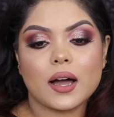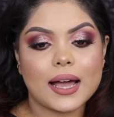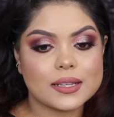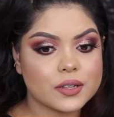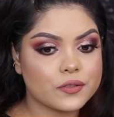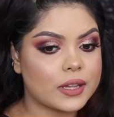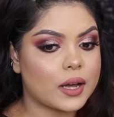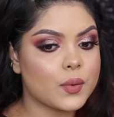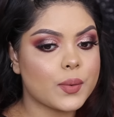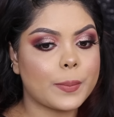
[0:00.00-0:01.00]
as of
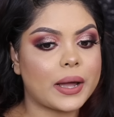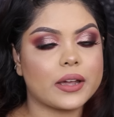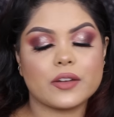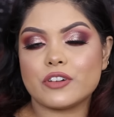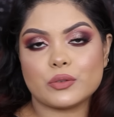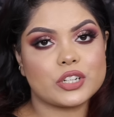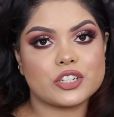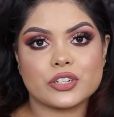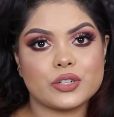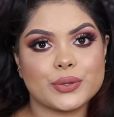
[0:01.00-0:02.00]
now my
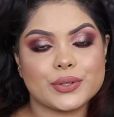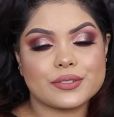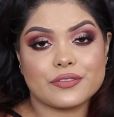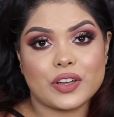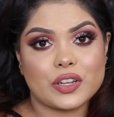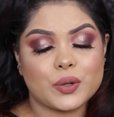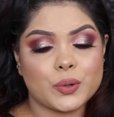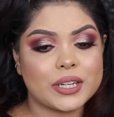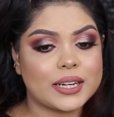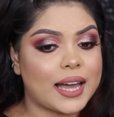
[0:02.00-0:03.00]
foundation looks very
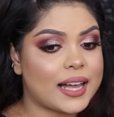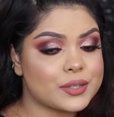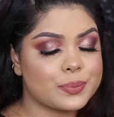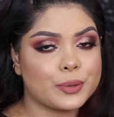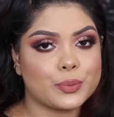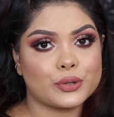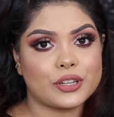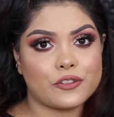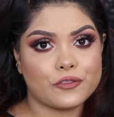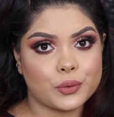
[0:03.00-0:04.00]
good. It has been more
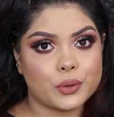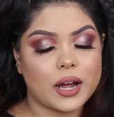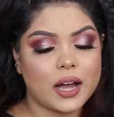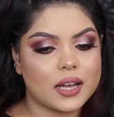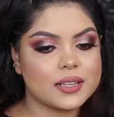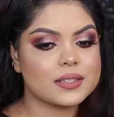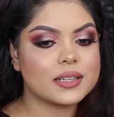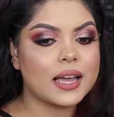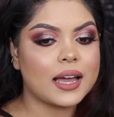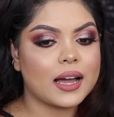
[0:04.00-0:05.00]
than 4 hours.
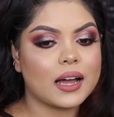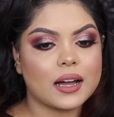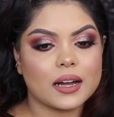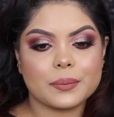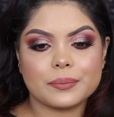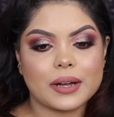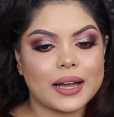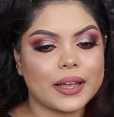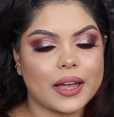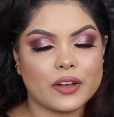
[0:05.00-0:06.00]

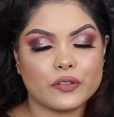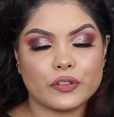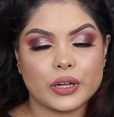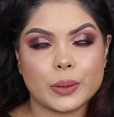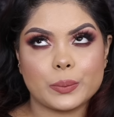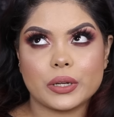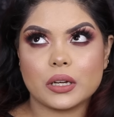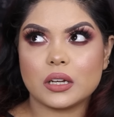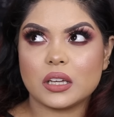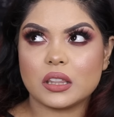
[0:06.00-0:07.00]
I have filmed
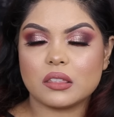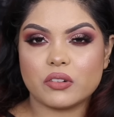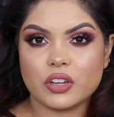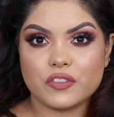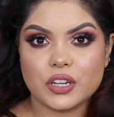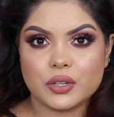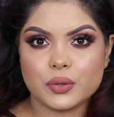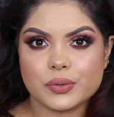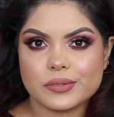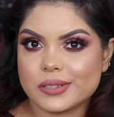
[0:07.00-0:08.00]
3
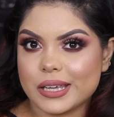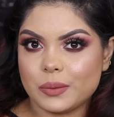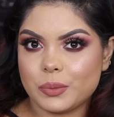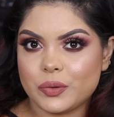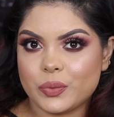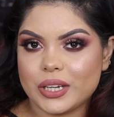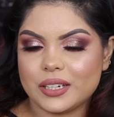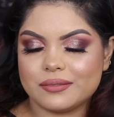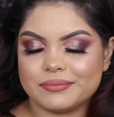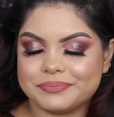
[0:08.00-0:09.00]
videos in
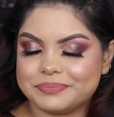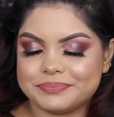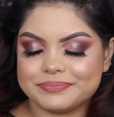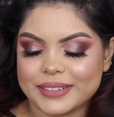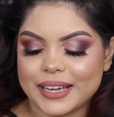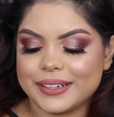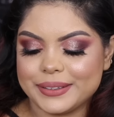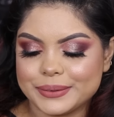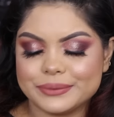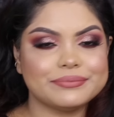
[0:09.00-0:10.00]
between. I
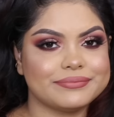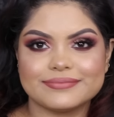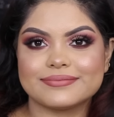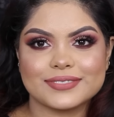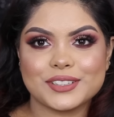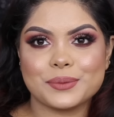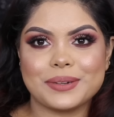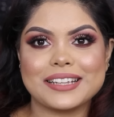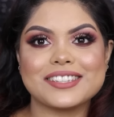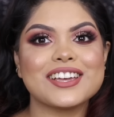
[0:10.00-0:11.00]
know, too
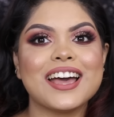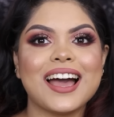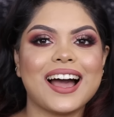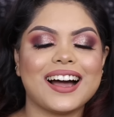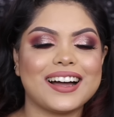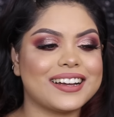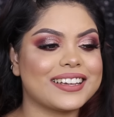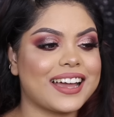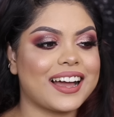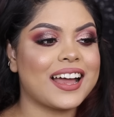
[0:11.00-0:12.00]
much.
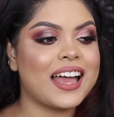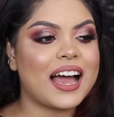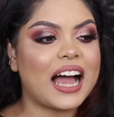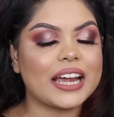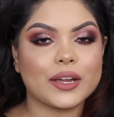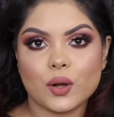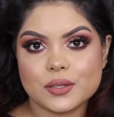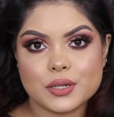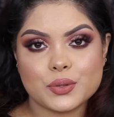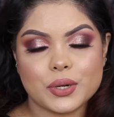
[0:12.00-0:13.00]
Yeah, I
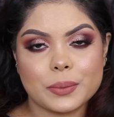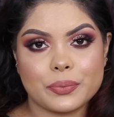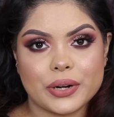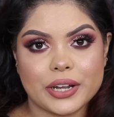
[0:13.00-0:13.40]
also took a